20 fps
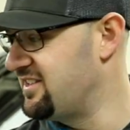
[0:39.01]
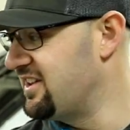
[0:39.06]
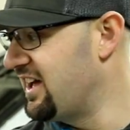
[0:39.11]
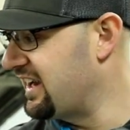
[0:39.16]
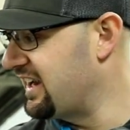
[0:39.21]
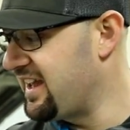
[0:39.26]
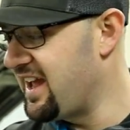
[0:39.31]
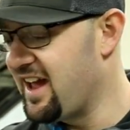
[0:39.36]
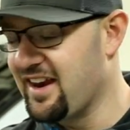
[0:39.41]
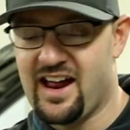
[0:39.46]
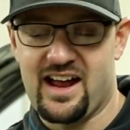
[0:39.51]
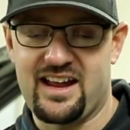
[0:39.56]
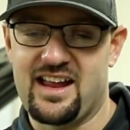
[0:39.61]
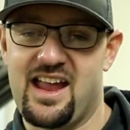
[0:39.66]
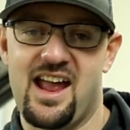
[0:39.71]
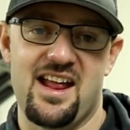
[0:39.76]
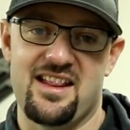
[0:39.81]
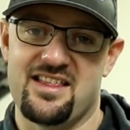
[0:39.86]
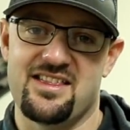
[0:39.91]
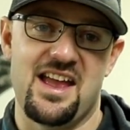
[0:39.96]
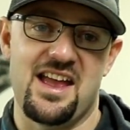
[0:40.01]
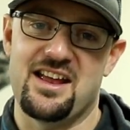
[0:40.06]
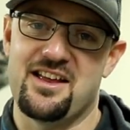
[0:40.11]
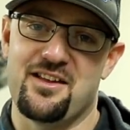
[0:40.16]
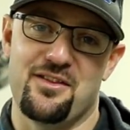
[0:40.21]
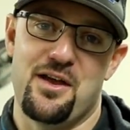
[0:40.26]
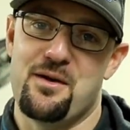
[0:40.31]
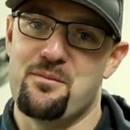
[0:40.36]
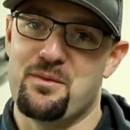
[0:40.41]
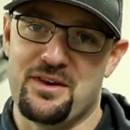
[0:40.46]
Again, I can't thank
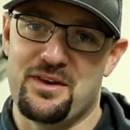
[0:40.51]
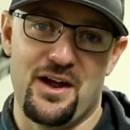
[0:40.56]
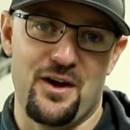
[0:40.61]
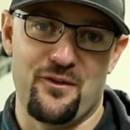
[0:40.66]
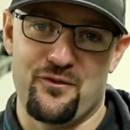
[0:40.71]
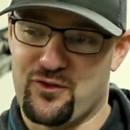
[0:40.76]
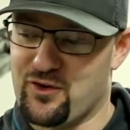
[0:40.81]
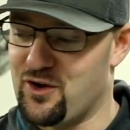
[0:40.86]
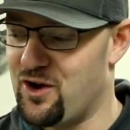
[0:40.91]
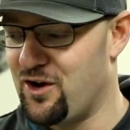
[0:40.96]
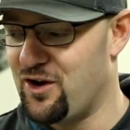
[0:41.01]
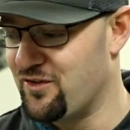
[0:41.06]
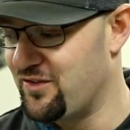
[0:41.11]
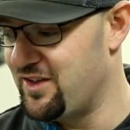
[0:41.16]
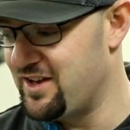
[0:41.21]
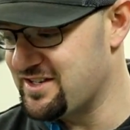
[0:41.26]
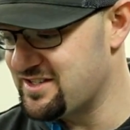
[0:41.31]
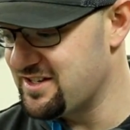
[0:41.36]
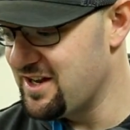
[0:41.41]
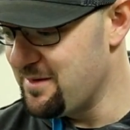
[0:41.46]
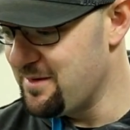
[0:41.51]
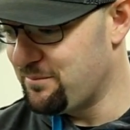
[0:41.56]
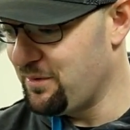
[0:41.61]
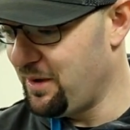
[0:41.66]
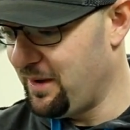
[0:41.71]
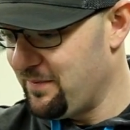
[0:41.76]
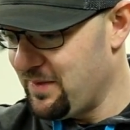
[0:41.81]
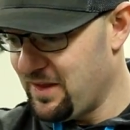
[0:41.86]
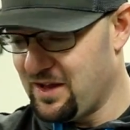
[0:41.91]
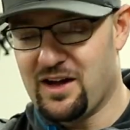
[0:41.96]
them enough for all this,
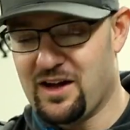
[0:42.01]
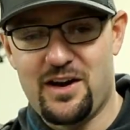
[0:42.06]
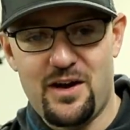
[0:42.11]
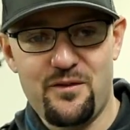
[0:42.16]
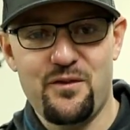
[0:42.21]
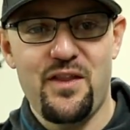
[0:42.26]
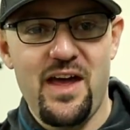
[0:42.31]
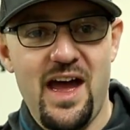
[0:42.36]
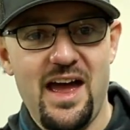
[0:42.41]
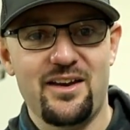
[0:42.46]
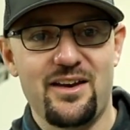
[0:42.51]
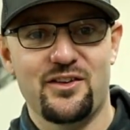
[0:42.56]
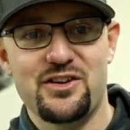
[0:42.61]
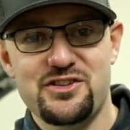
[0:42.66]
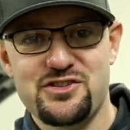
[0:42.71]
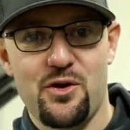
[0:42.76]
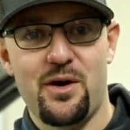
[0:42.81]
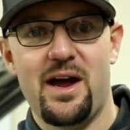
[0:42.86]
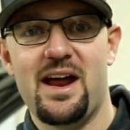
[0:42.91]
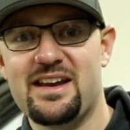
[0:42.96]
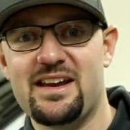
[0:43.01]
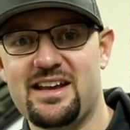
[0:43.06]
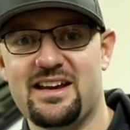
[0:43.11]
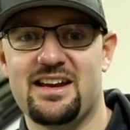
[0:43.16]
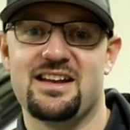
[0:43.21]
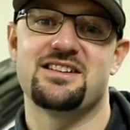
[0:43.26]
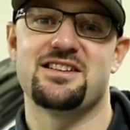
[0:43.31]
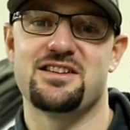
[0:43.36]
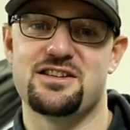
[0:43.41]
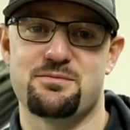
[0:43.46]
but enough of that. Let's go ahead and get
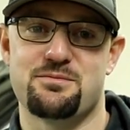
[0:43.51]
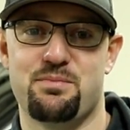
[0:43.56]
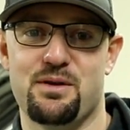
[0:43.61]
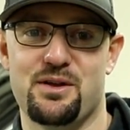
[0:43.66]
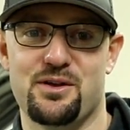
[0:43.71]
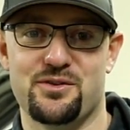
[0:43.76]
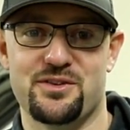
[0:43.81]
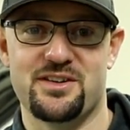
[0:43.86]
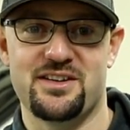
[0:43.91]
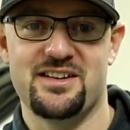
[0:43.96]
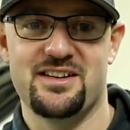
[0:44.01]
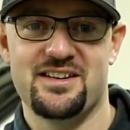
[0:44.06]
into this build.